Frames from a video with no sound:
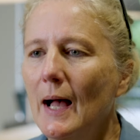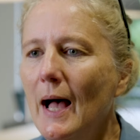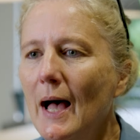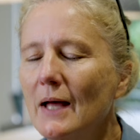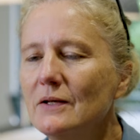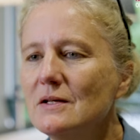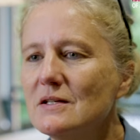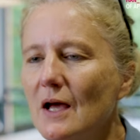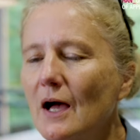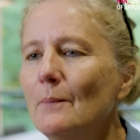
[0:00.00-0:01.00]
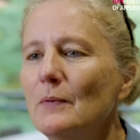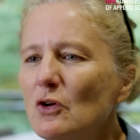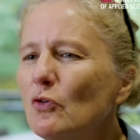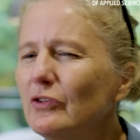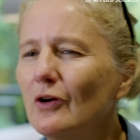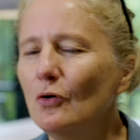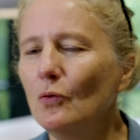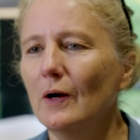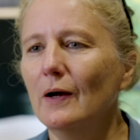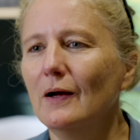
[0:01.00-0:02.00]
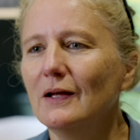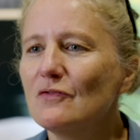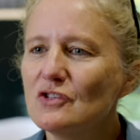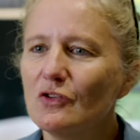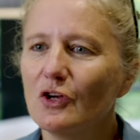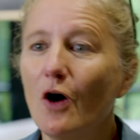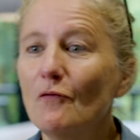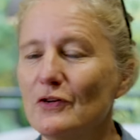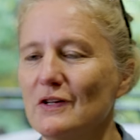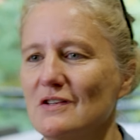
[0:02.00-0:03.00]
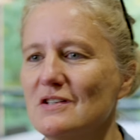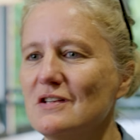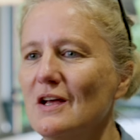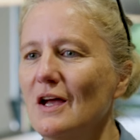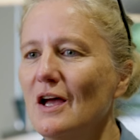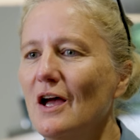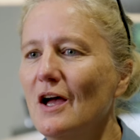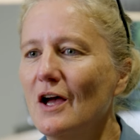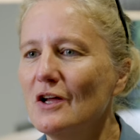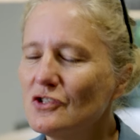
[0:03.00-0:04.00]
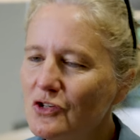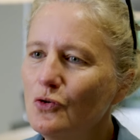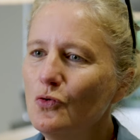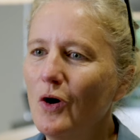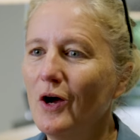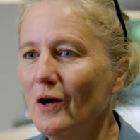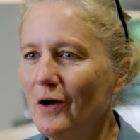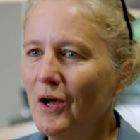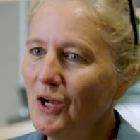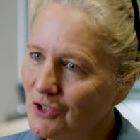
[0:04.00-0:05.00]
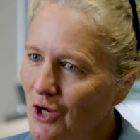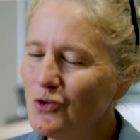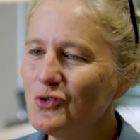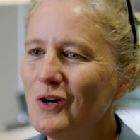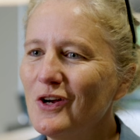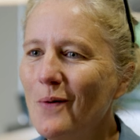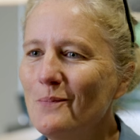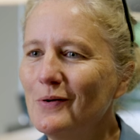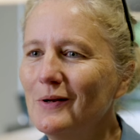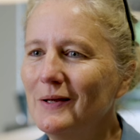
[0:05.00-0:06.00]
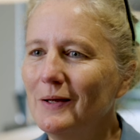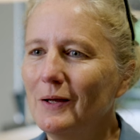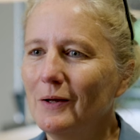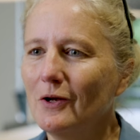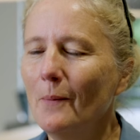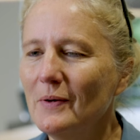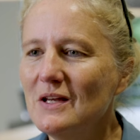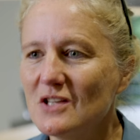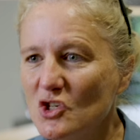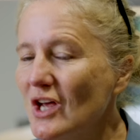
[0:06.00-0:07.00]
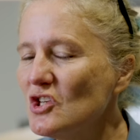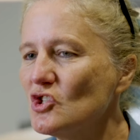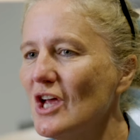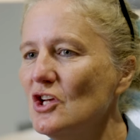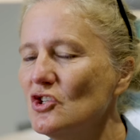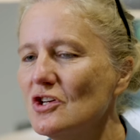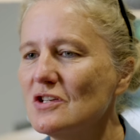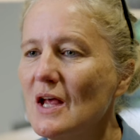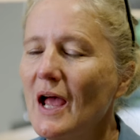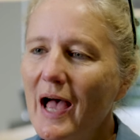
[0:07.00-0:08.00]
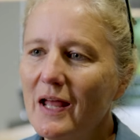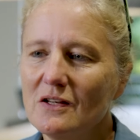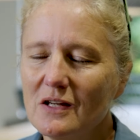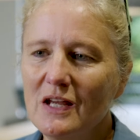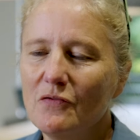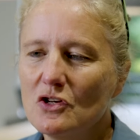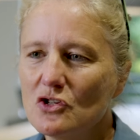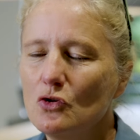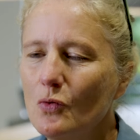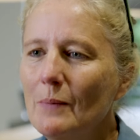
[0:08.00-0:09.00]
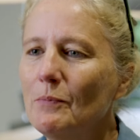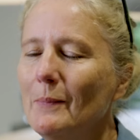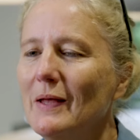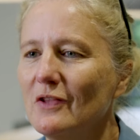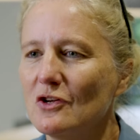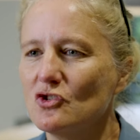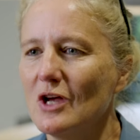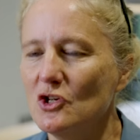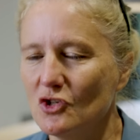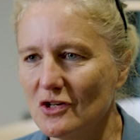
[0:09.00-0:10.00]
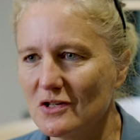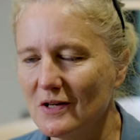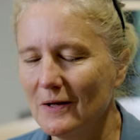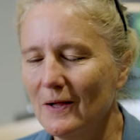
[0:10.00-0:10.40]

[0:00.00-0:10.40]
And it also gives you the confidence to go to a company, suggest changes, and even to implement those changes.